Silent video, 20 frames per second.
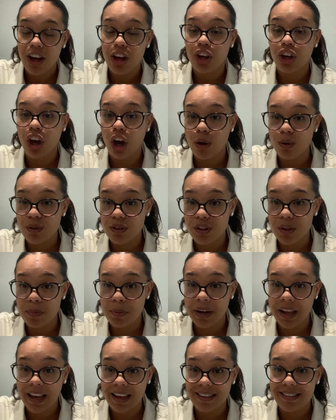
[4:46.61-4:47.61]
go to the
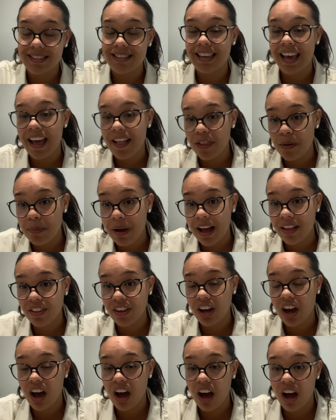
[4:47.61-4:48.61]
place, get them out the
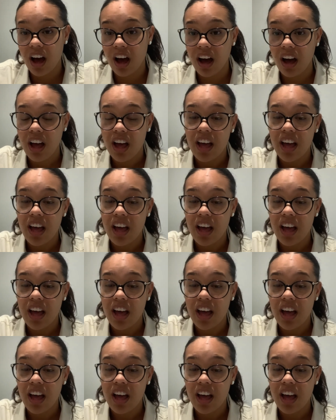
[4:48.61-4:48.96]
car.